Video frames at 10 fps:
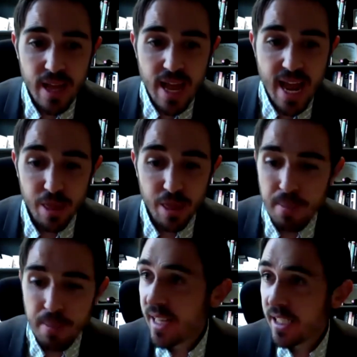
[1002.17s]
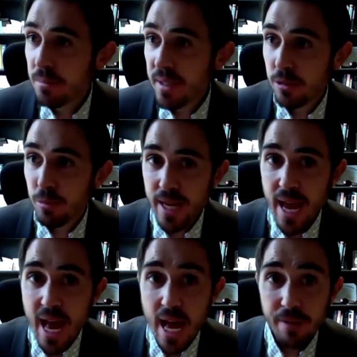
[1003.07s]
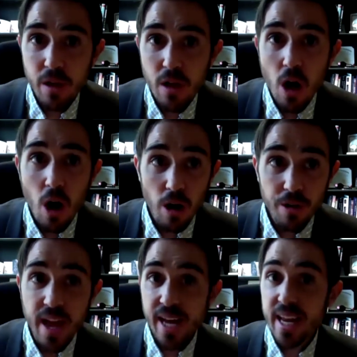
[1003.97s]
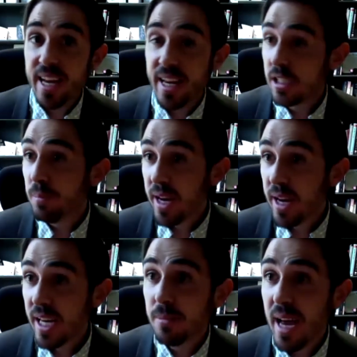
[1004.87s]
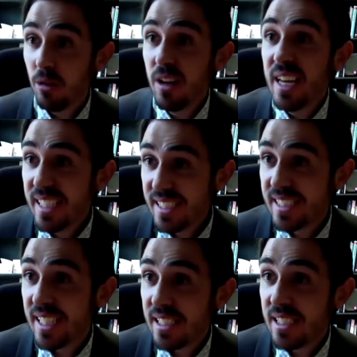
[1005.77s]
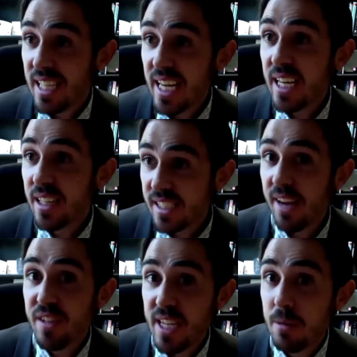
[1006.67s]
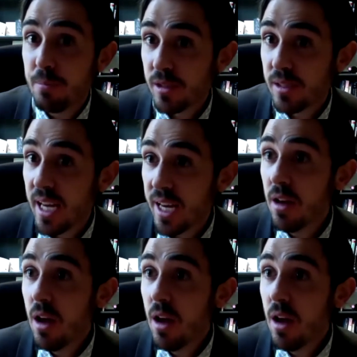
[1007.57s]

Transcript: and the best estimates we have are that it explains about 16 to 17%